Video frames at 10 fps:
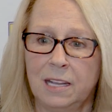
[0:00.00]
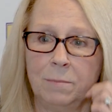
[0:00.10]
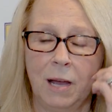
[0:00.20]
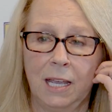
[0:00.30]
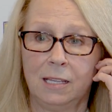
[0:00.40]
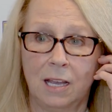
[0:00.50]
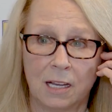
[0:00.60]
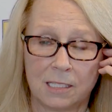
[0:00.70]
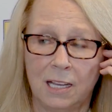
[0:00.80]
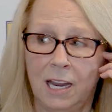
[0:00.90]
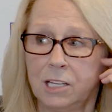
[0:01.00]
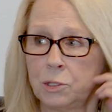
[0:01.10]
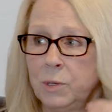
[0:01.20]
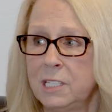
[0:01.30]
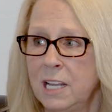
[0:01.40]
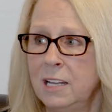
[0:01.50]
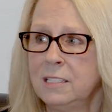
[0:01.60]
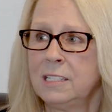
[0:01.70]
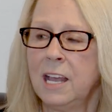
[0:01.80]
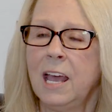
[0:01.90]
and my youngest son has 3
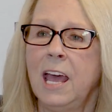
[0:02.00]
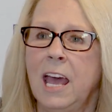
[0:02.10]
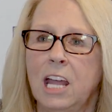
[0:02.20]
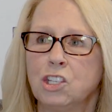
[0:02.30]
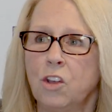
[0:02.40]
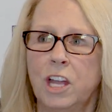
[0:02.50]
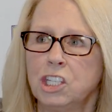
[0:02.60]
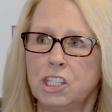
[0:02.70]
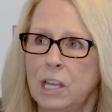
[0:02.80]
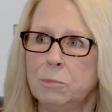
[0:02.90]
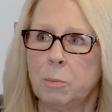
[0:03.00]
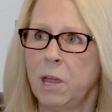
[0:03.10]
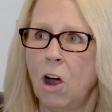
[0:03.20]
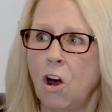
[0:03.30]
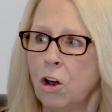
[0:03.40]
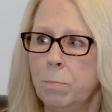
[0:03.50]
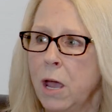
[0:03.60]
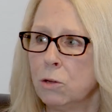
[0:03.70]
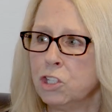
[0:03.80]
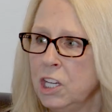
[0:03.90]
sons. And so that just seems to be a hard
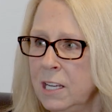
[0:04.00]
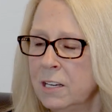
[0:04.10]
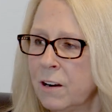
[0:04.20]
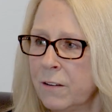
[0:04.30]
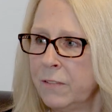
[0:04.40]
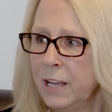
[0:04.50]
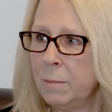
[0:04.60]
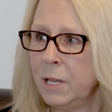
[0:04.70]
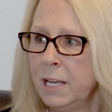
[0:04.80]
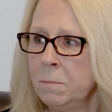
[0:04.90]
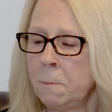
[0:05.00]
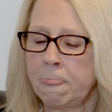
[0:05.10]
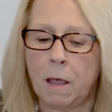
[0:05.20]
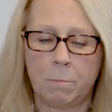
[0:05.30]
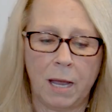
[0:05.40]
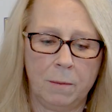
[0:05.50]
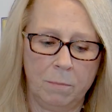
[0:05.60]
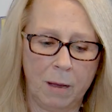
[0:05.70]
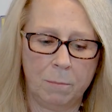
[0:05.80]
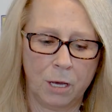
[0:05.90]
male gene in our family.
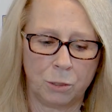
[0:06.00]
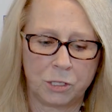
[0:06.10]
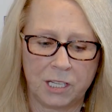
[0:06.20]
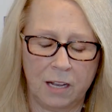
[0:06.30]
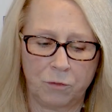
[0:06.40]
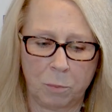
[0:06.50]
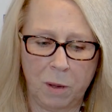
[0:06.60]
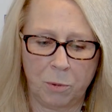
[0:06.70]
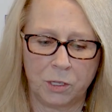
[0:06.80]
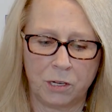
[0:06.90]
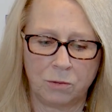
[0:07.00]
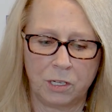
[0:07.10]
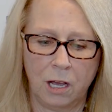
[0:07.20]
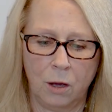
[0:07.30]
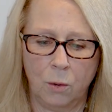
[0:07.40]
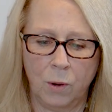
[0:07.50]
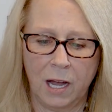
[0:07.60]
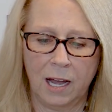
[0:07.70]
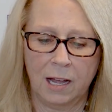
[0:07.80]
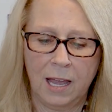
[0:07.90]
My middle son, for people that don't know,
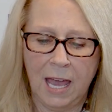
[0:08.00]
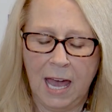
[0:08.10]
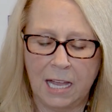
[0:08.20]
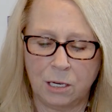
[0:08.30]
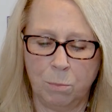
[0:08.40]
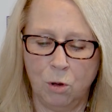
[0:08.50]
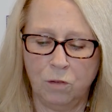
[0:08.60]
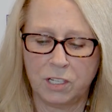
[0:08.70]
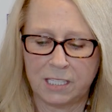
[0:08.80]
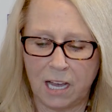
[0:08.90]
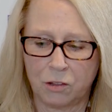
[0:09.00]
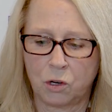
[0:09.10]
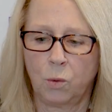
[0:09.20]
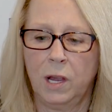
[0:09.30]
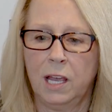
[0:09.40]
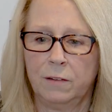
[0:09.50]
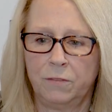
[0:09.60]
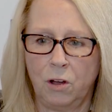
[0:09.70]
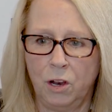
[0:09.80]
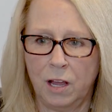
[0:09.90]
had to move to South Korea
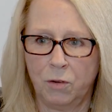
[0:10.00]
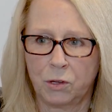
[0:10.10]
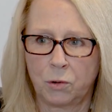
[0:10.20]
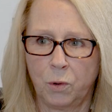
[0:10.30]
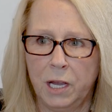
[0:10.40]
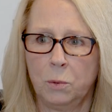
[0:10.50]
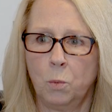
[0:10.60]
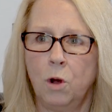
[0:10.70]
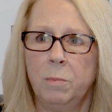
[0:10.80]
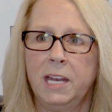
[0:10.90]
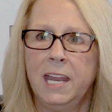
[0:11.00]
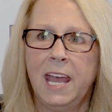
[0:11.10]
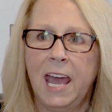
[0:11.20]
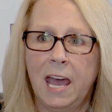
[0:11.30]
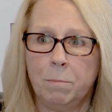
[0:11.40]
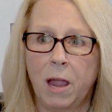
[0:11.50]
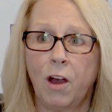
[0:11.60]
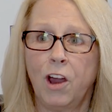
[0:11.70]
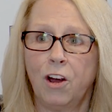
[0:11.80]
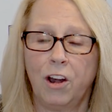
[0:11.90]
and fall in love with a Korean woman and
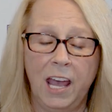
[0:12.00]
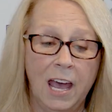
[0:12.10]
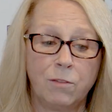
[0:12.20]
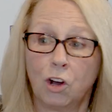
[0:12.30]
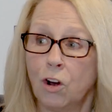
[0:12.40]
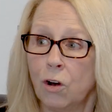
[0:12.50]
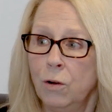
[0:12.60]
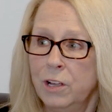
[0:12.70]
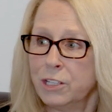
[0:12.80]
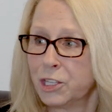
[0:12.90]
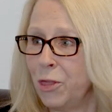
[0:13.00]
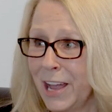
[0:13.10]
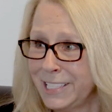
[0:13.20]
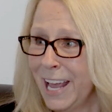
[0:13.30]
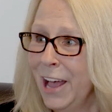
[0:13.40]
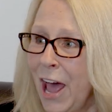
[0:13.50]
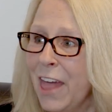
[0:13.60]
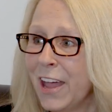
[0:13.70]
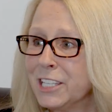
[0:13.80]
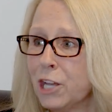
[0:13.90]
marry her to have a girl. So
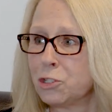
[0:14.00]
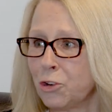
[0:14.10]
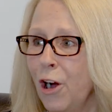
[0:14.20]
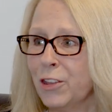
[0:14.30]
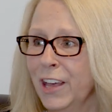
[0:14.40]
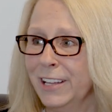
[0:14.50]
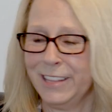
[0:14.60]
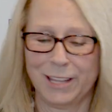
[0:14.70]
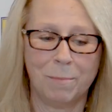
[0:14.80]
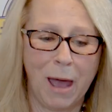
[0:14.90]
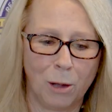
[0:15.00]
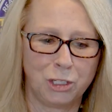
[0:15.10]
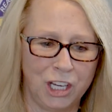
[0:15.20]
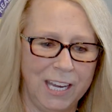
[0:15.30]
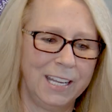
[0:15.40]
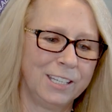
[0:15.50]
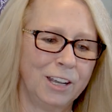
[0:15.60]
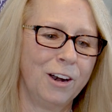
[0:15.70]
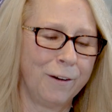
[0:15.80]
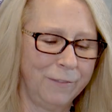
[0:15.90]
that's how strong the male gene is in
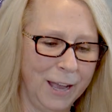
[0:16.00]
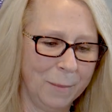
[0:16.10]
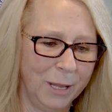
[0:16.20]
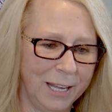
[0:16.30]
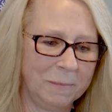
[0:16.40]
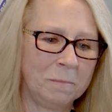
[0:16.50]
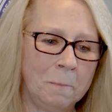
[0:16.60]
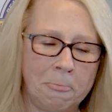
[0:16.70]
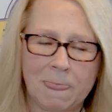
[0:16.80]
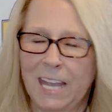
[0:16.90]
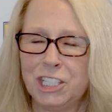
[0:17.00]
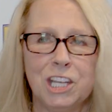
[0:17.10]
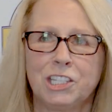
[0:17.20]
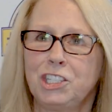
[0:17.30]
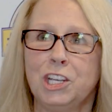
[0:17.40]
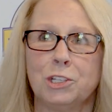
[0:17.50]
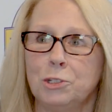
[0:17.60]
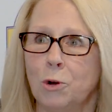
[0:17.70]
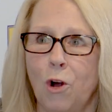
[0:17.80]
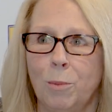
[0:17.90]
our family. And she's
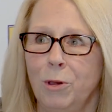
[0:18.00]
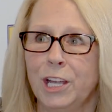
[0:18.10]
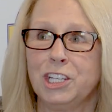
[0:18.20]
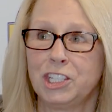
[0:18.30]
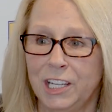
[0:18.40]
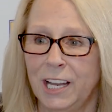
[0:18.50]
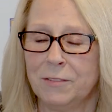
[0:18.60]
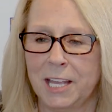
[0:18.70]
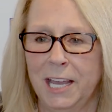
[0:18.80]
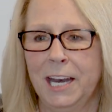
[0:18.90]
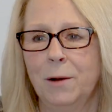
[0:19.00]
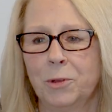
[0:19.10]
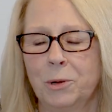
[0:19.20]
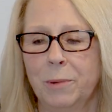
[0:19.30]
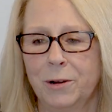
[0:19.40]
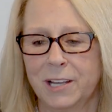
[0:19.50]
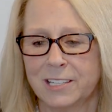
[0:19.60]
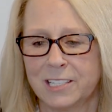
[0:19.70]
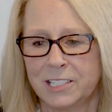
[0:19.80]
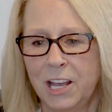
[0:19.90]
adorable, and she loves hanging out with her male
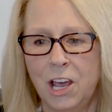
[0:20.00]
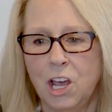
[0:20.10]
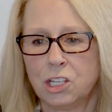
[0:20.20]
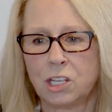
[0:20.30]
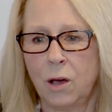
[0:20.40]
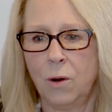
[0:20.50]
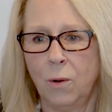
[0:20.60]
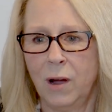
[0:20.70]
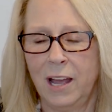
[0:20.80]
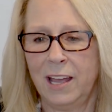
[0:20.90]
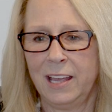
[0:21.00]
cousins. So,